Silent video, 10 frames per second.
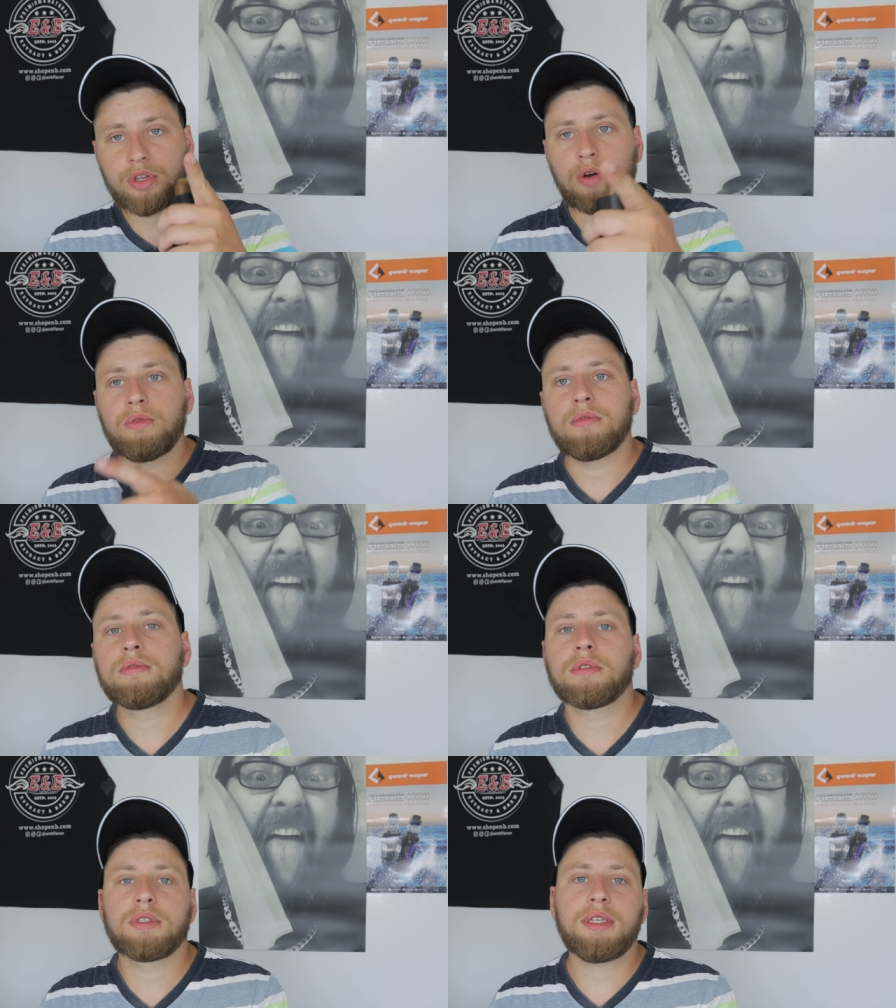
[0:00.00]
so,
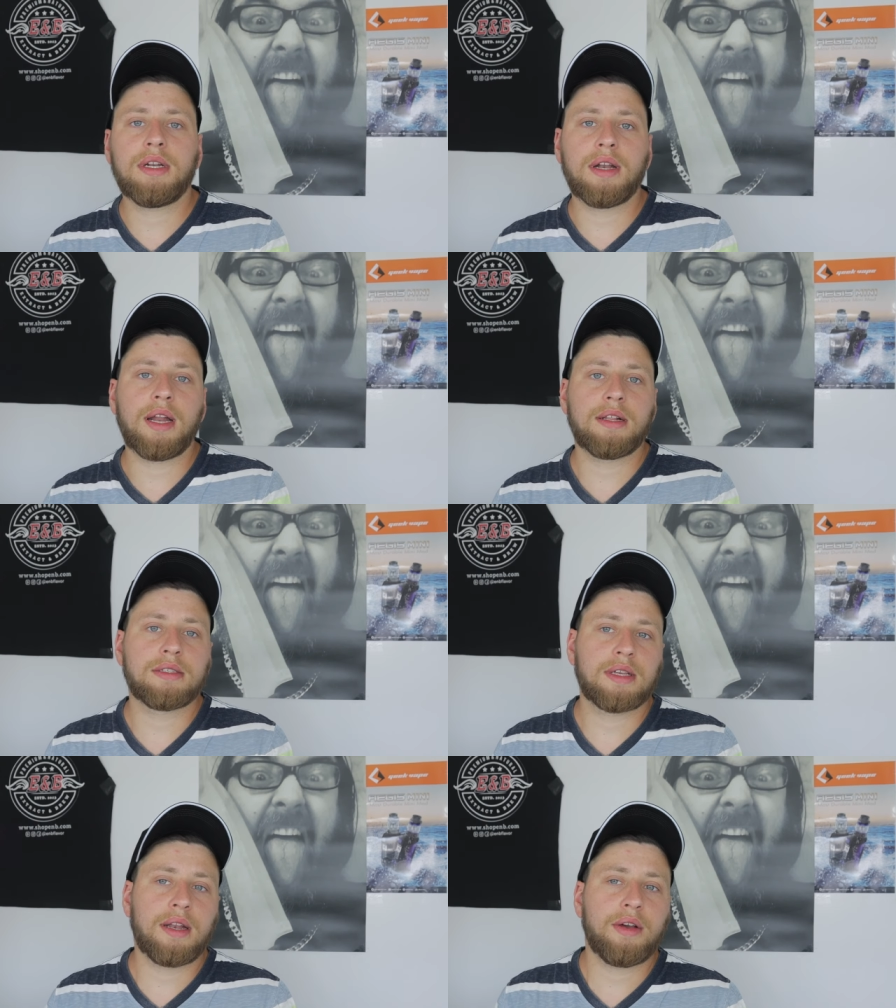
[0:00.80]
see you tonight
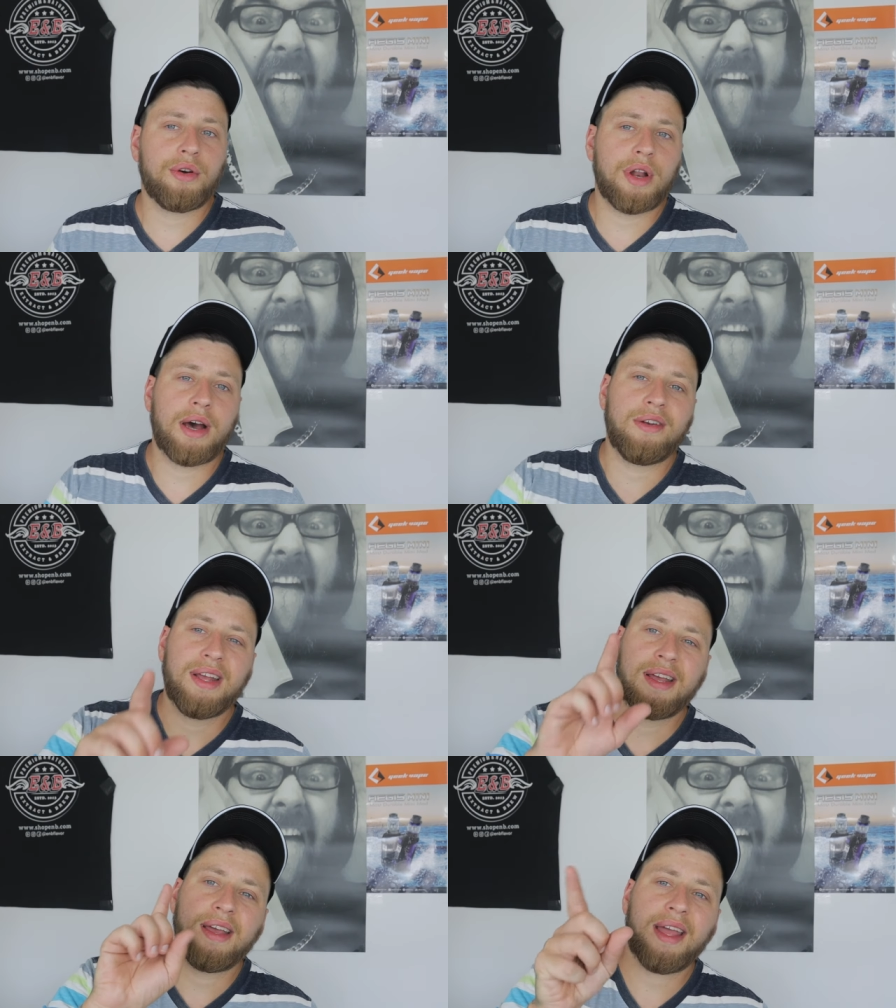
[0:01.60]
on Sunday Hoedown
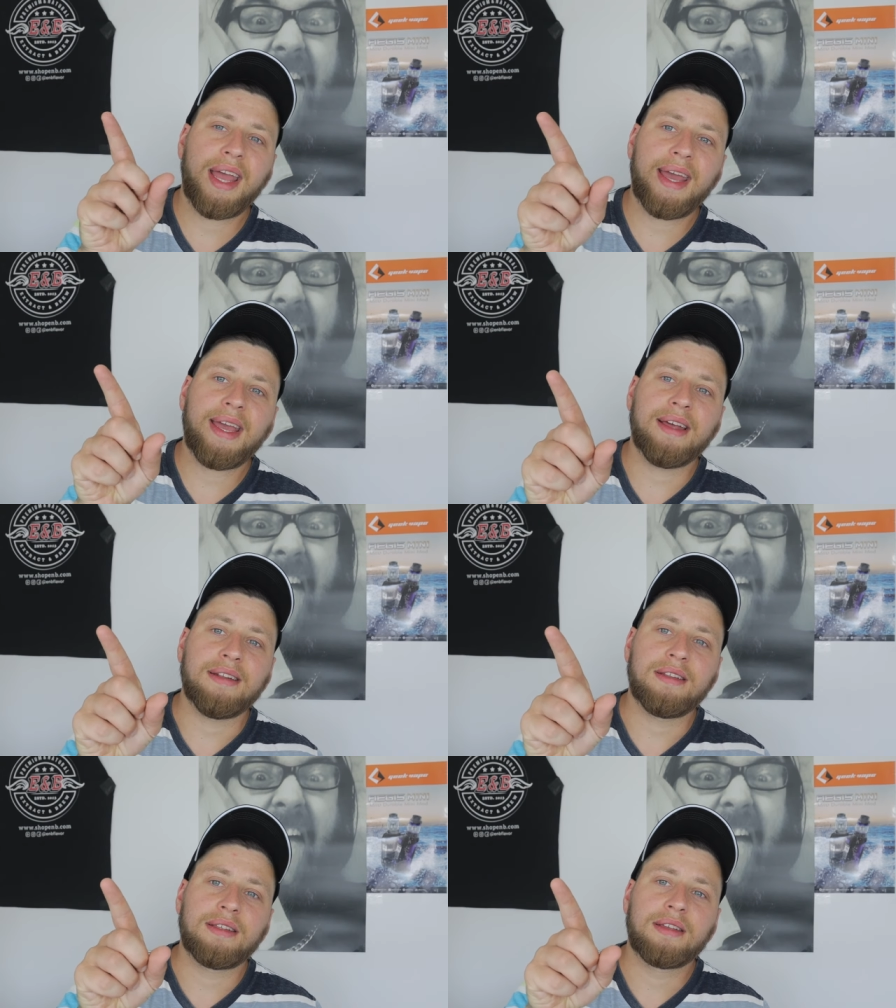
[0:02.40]

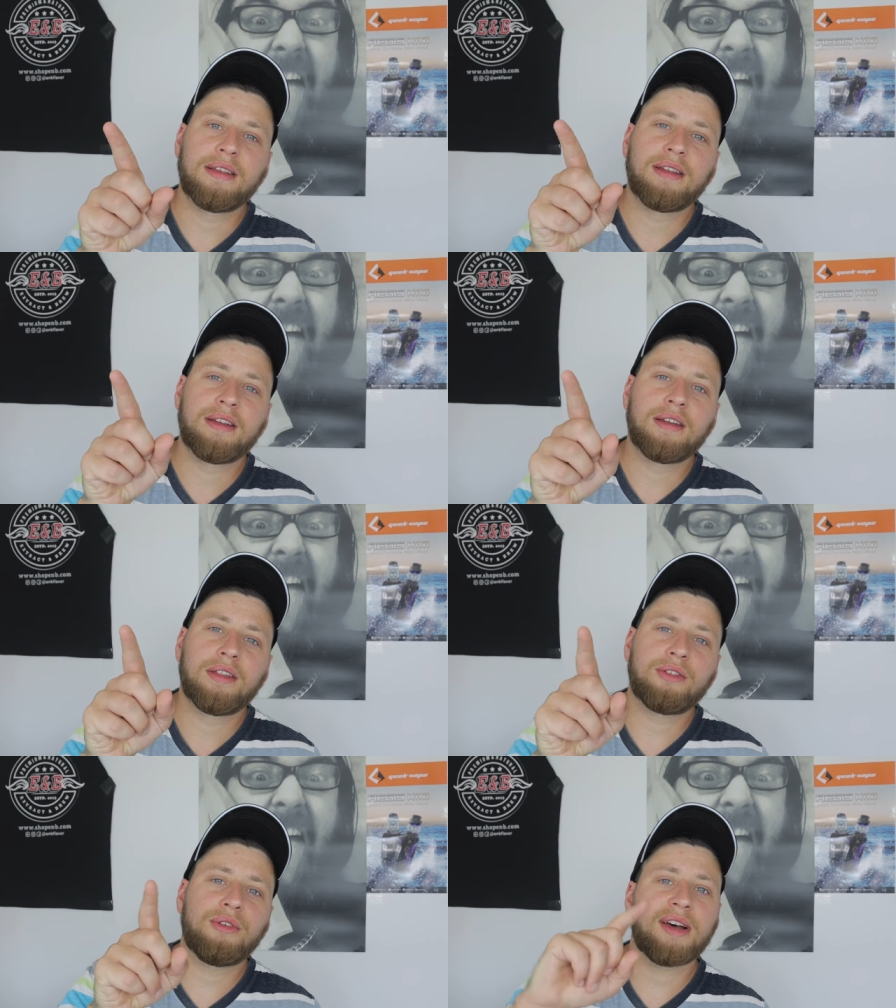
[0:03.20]
and
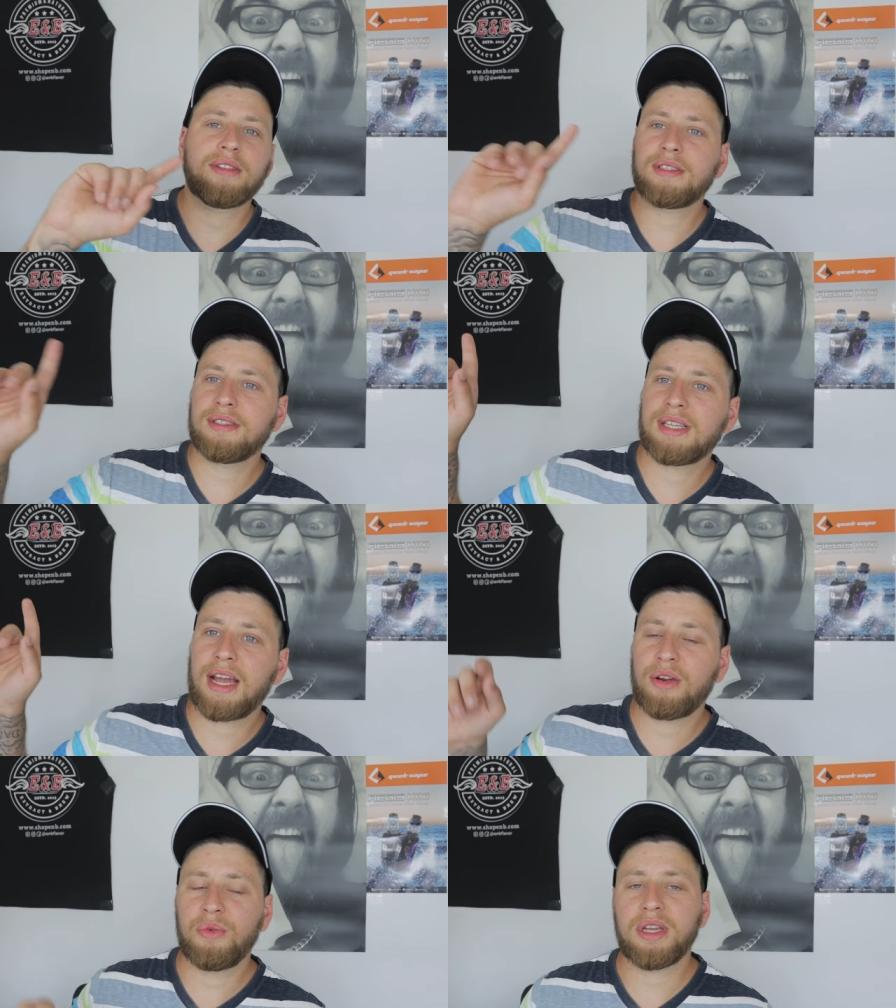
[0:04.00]
throughout this
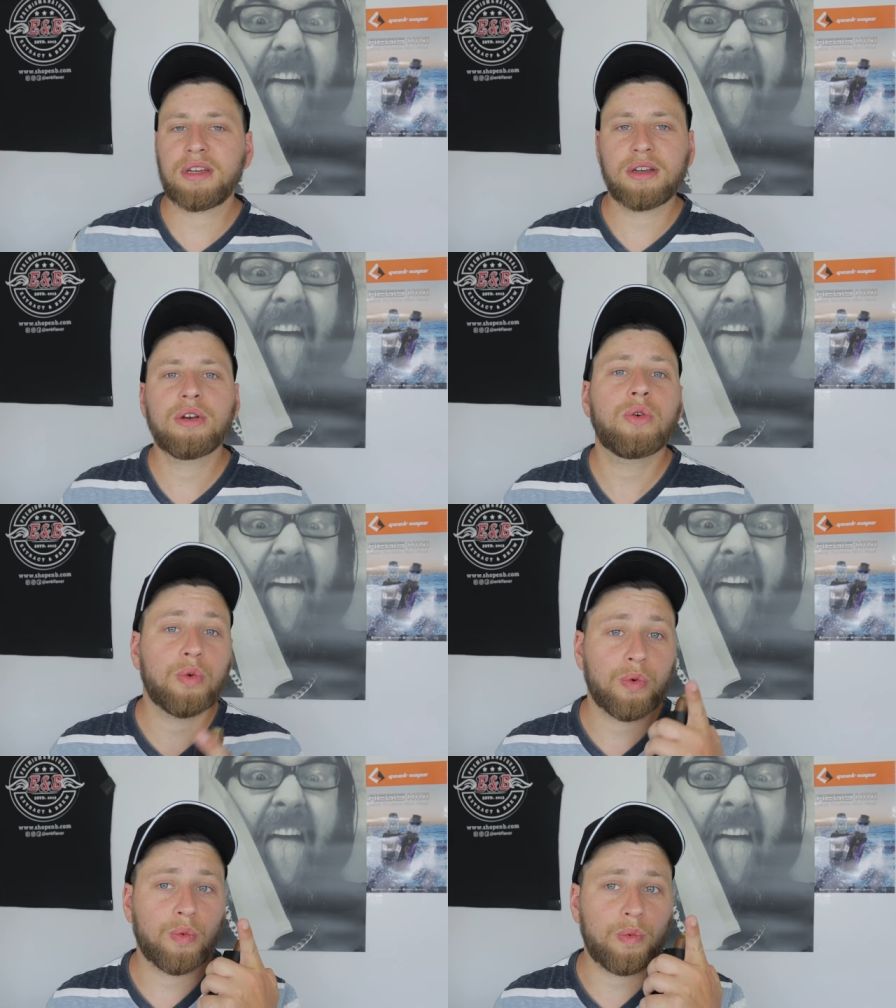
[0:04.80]
entire week
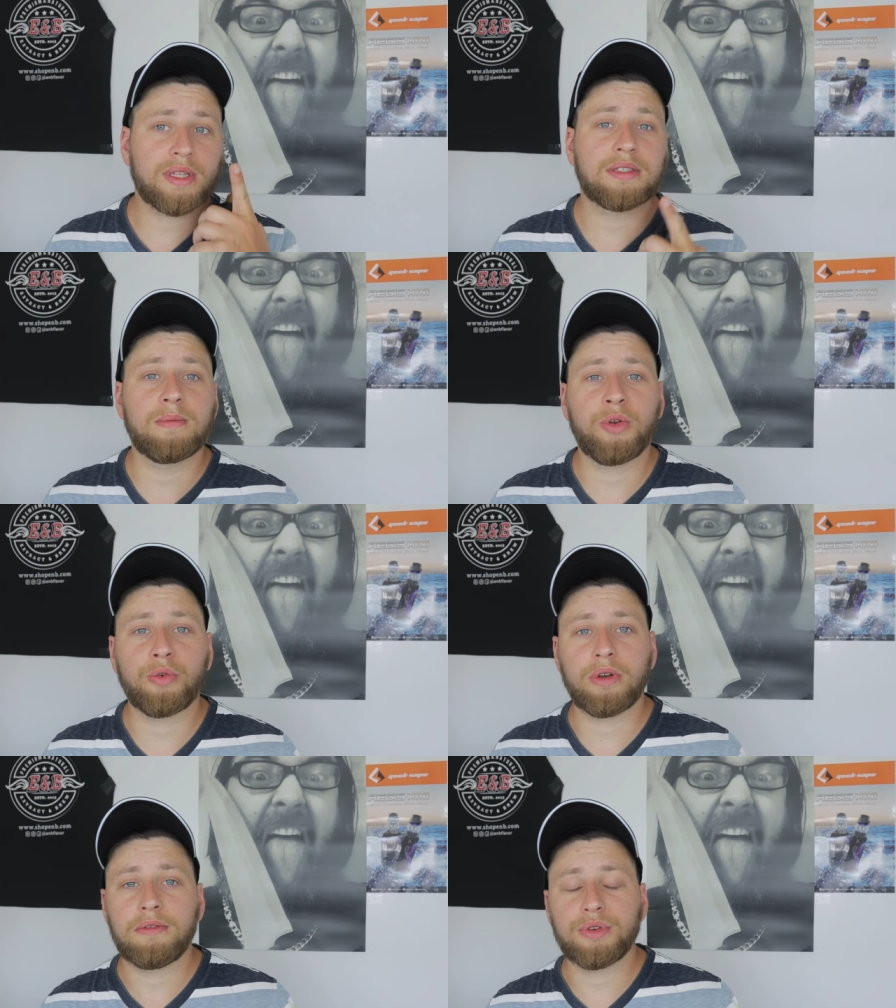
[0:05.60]
with some
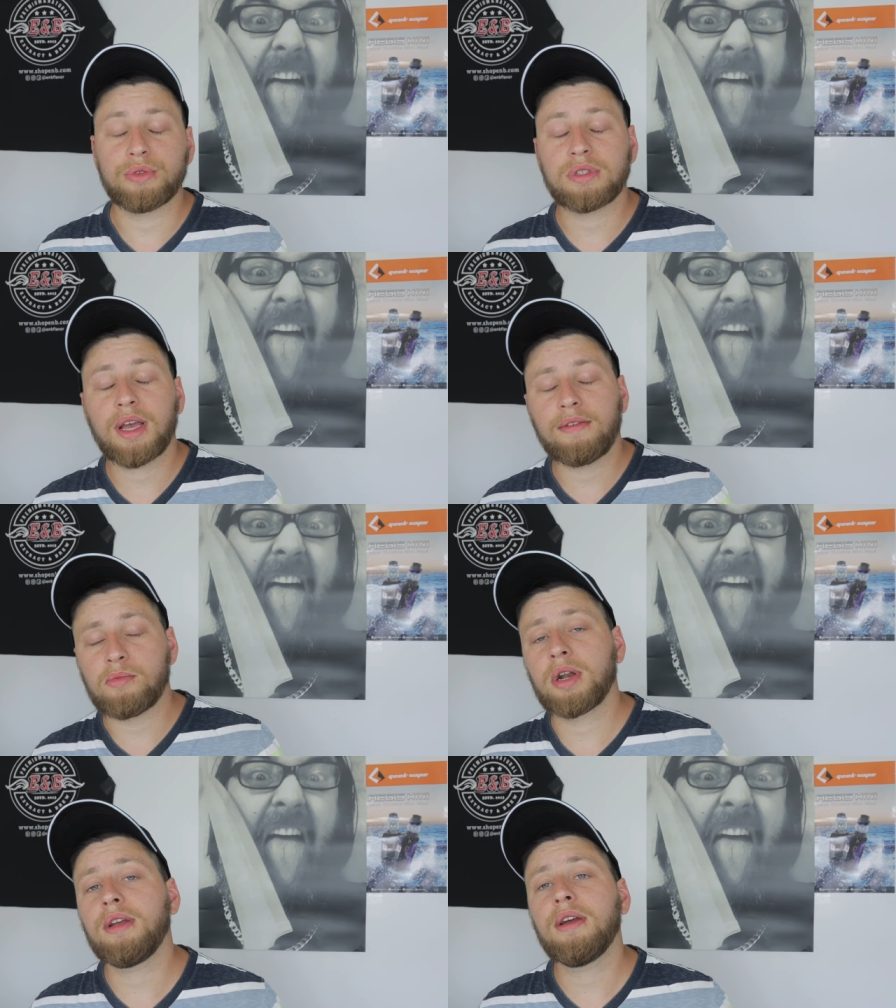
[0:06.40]
new reviews.
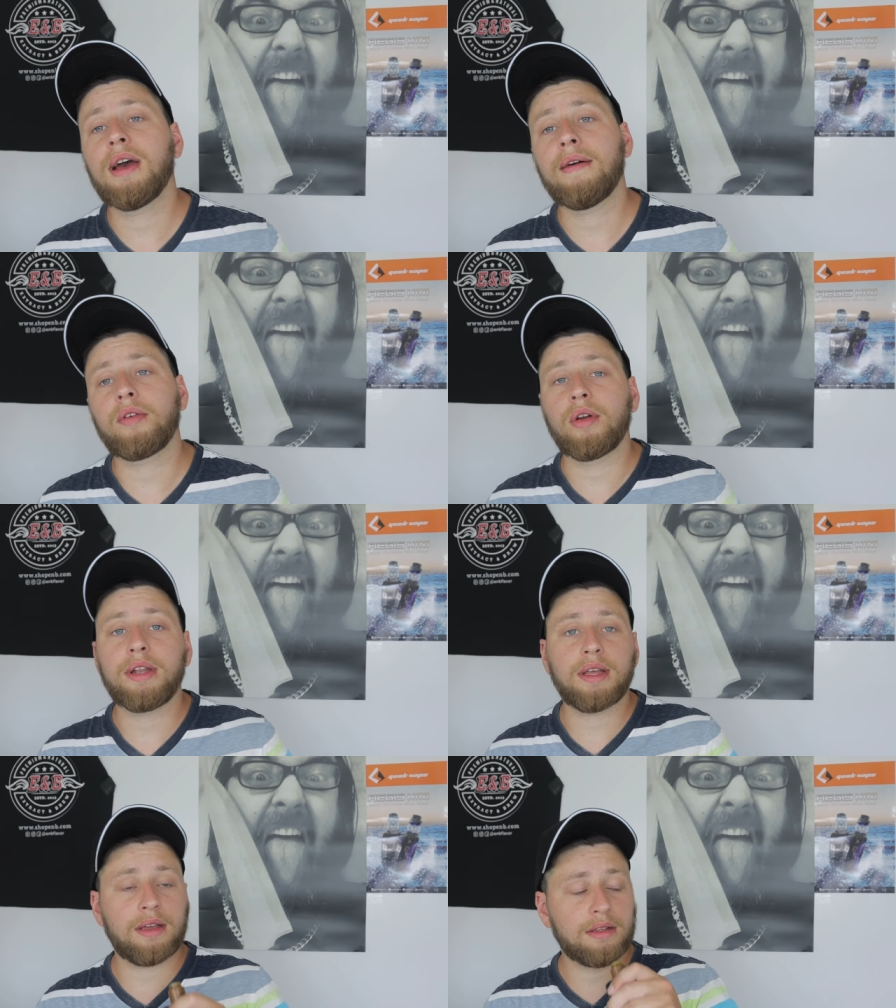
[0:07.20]
Everybody, have a
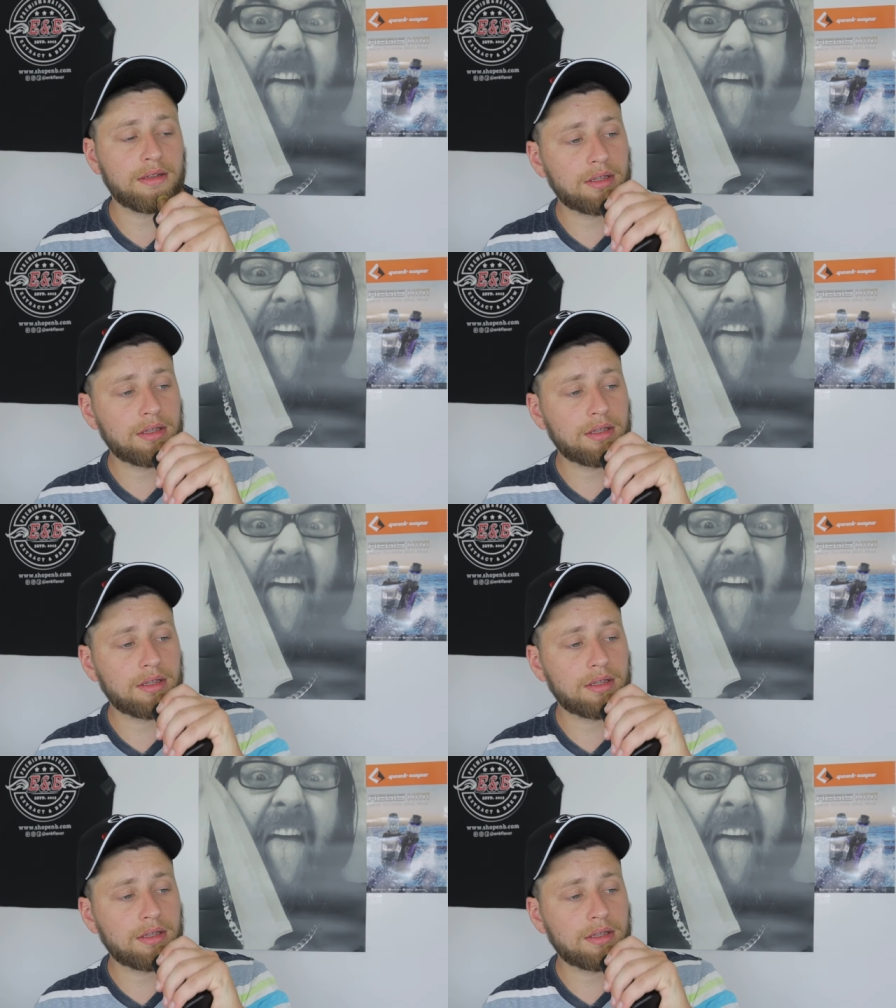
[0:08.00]
great day.